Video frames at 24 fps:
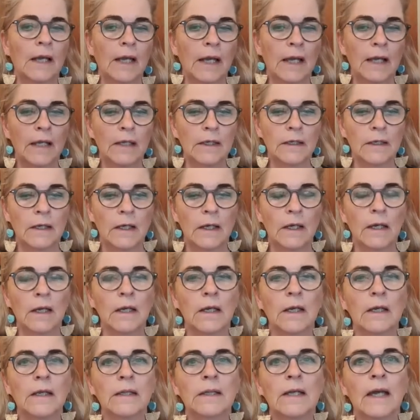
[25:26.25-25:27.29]
and
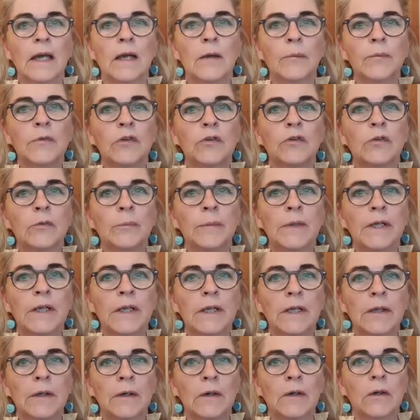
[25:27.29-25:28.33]
it helps you to be